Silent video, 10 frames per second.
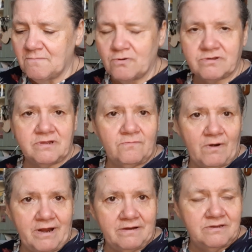mostly
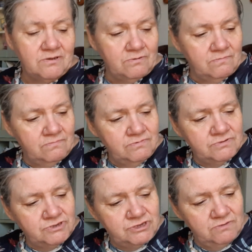red, so
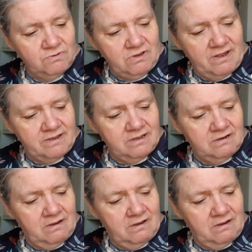she will like it.